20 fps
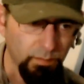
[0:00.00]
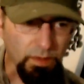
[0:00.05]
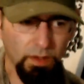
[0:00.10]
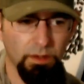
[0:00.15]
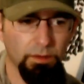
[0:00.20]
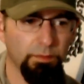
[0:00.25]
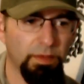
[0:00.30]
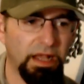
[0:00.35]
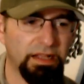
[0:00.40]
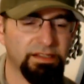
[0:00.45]

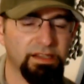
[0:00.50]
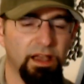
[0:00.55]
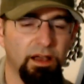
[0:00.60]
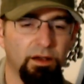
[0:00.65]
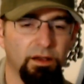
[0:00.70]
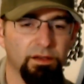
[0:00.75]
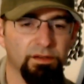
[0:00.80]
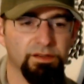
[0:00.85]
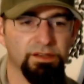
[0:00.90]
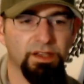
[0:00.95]
back to how
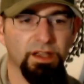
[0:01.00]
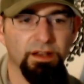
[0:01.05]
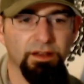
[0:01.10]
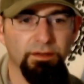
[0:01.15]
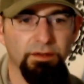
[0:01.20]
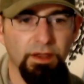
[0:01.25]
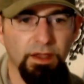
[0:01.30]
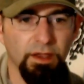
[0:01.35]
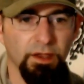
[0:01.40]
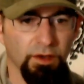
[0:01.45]
I was kind of,
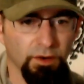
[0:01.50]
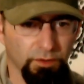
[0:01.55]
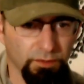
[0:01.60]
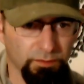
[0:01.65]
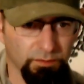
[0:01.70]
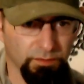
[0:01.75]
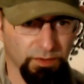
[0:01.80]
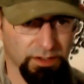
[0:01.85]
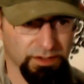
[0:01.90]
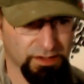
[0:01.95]

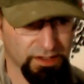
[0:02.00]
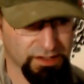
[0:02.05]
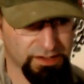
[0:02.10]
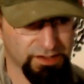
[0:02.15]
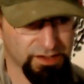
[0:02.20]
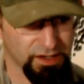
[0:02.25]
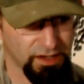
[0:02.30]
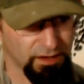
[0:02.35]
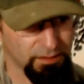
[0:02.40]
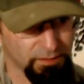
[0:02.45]

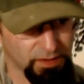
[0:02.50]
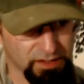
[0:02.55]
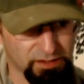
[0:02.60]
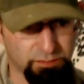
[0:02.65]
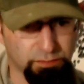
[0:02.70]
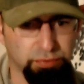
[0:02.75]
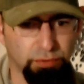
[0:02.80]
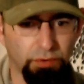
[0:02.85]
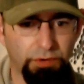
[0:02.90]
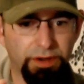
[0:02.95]
let's
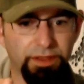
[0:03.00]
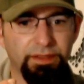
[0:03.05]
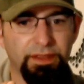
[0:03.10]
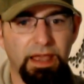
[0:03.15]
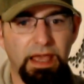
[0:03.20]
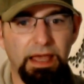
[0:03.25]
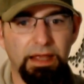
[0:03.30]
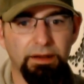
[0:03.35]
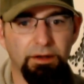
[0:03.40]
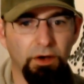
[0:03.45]
bring
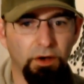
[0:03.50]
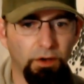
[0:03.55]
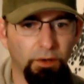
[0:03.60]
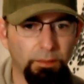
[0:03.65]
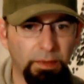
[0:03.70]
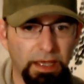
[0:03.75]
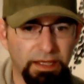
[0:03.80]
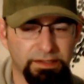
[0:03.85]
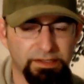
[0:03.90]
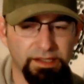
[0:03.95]
that all
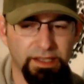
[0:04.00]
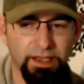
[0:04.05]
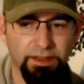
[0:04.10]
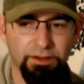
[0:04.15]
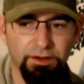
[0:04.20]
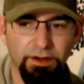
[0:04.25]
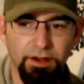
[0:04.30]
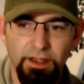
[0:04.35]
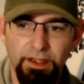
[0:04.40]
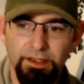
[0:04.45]
back
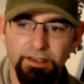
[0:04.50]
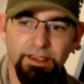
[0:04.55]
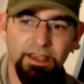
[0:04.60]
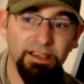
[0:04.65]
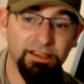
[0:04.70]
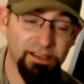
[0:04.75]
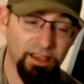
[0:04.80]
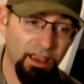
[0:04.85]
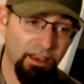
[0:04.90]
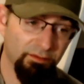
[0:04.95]
together.
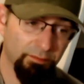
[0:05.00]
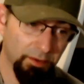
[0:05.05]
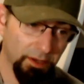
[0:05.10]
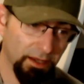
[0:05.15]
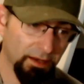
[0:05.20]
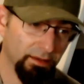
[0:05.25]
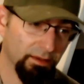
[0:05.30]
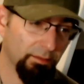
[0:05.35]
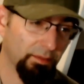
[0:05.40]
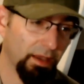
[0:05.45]
Yes, I have
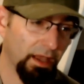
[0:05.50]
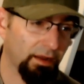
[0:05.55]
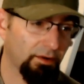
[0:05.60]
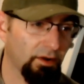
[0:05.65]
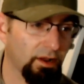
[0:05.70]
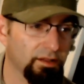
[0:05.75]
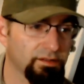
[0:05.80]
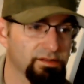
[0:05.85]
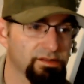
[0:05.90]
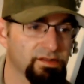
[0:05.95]
painted the
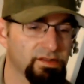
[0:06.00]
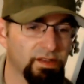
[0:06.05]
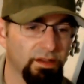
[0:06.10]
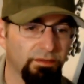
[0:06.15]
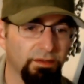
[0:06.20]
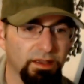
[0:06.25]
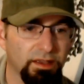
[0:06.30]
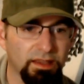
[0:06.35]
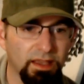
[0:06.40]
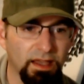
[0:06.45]
backgrounds and stuff
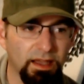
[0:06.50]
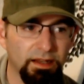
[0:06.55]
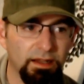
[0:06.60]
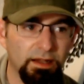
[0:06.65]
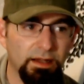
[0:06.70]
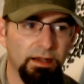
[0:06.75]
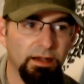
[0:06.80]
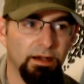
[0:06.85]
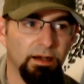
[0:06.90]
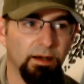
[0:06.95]
like that,
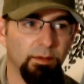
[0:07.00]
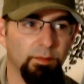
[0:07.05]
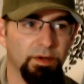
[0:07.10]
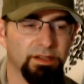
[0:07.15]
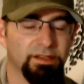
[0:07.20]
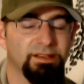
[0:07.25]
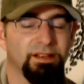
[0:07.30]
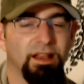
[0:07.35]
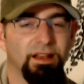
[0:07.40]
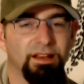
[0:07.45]
but
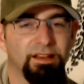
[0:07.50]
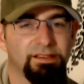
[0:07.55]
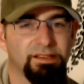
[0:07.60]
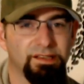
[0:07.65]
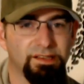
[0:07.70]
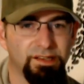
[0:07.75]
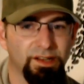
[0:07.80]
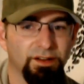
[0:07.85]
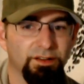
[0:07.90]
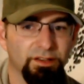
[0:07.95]
it's not
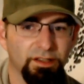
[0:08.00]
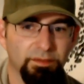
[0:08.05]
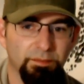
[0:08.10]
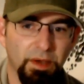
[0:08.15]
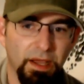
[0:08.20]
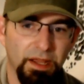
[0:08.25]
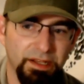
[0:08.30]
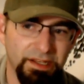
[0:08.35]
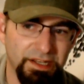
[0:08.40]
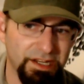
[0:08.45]
necessarily
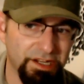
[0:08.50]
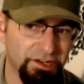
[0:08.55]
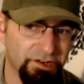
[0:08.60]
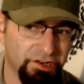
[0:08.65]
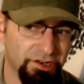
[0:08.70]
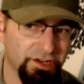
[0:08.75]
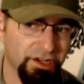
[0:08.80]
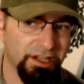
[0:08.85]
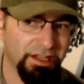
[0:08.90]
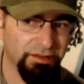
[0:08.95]
my
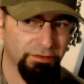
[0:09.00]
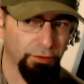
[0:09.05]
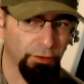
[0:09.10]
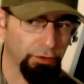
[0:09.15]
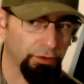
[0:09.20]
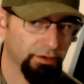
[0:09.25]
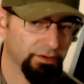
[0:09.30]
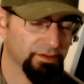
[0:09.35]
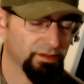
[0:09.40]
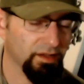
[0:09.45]
niche either.
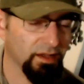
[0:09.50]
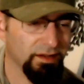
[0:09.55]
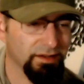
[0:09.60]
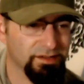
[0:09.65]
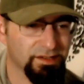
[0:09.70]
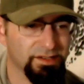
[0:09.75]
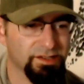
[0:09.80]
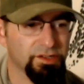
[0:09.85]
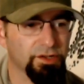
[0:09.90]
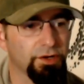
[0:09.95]
It's not
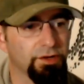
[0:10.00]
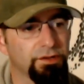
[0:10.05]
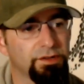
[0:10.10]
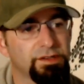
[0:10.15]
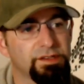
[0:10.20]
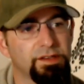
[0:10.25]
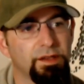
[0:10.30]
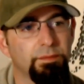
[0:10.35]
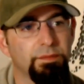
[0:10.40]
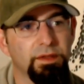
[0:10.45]
necessarily
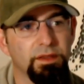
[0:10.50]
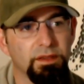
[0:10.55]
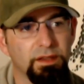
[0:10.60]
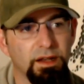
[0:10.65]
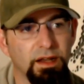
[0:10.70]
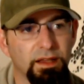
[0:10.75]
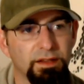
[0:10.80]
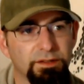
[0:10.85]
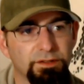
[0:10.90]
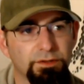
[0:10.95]
something that
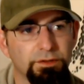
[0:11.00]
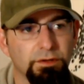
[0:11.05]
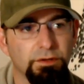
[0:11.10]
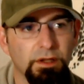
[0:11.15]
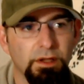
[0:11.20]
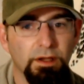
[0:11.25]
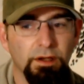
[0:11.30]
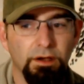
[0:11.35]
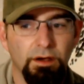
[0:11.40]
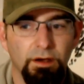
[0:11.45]
I do
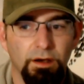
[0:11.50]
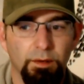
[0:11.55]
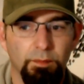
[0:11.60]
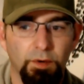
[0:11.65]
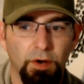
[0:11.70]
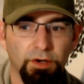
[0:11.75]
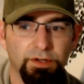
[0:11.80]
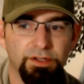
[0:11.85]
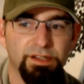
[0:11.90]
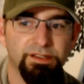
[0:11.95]

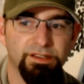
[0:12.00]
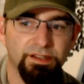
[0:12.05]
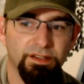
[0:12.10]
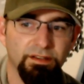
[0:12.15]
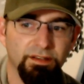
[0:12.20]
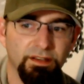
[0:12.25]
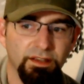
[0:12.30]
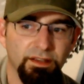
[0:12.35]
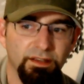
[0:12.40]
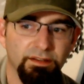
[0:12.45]

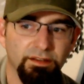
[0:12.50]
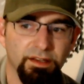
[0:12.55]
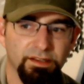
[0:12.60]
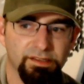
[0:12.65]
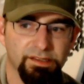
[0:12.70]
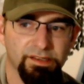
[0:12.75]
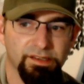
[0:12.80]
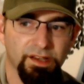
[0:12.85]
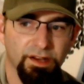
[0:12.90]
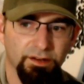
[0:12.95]
artistically
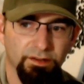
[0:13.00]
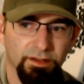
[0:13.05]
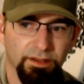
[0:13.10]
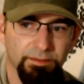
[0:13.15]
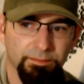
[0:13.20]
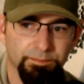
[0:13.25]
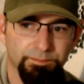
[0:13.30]
necessarily.